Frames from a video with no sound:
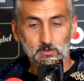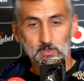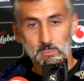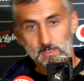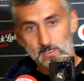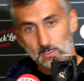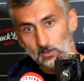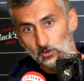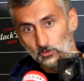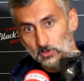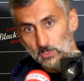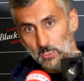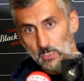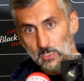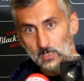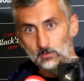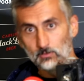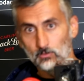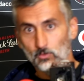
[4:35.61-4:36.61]
The second
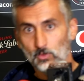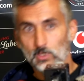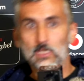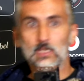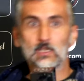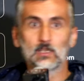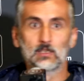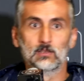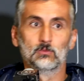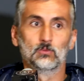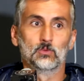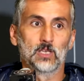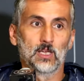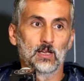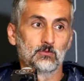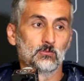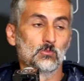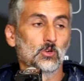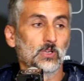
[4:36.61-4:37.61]
game, we
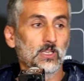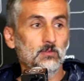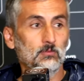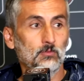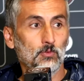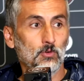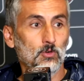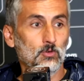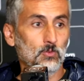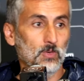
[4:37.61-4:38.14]
have more info.